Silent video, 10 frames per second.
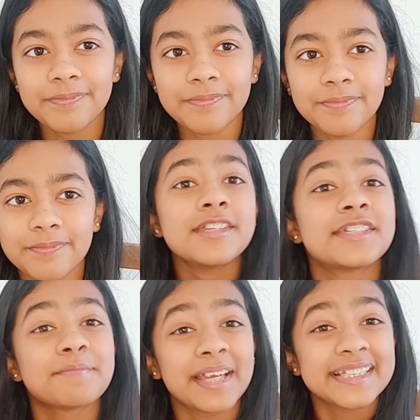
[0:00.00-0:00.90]

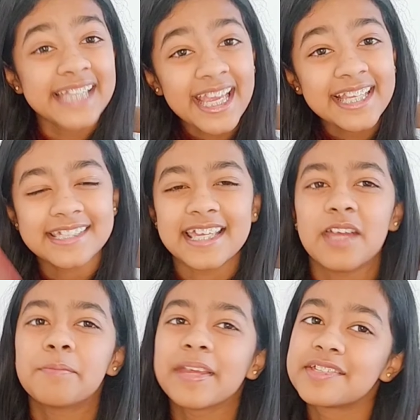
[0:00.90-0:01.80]
My second
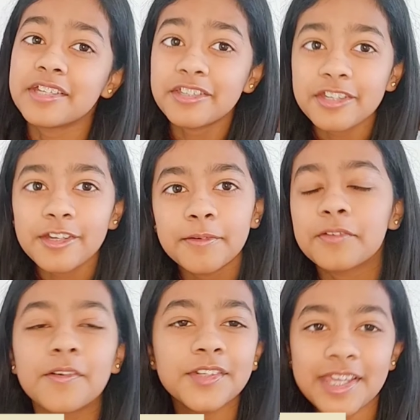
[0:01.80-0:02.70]
tip is to do with
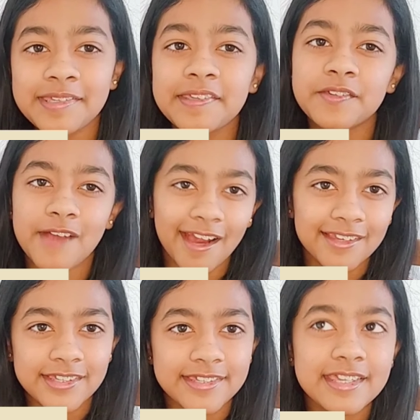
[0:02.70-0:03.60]
all those
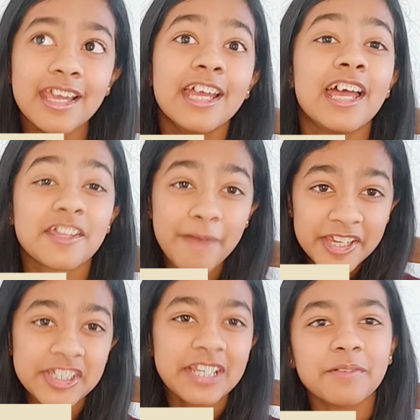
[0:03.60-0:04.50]
distractions,
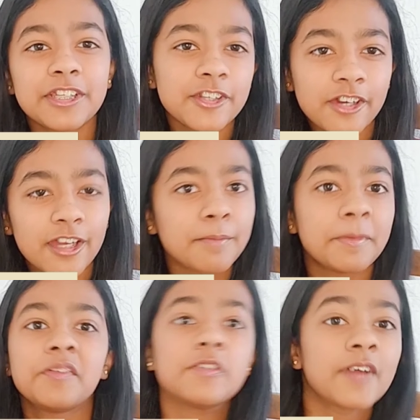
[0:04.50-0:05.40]
especially when you're at home. If
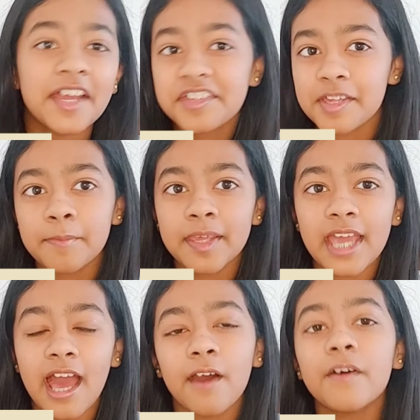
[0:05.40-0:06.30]
you find something
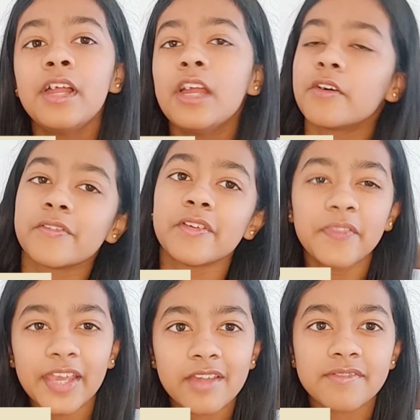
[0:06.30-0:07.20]
out or if you
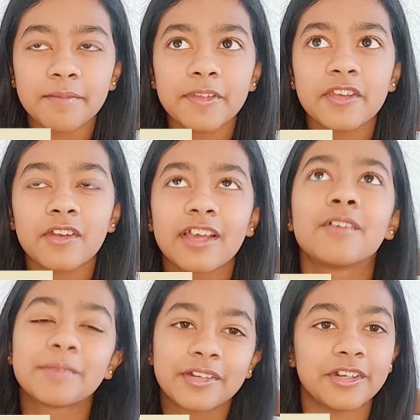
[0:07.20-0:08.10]
think of something, you're like, oh
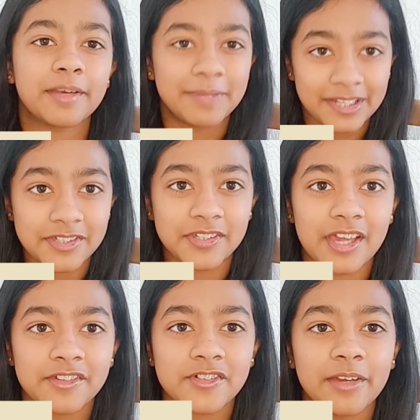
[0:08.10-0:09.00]
my god, I better do that
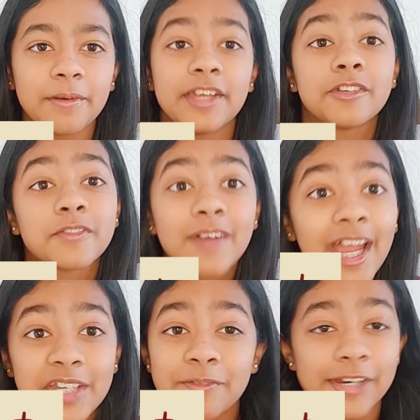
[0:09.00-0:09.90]
straight away, and you'll
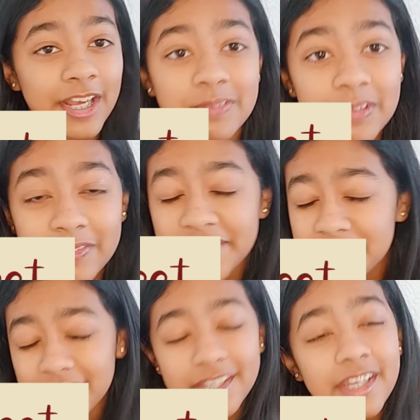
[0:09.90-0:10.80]
find whatever reason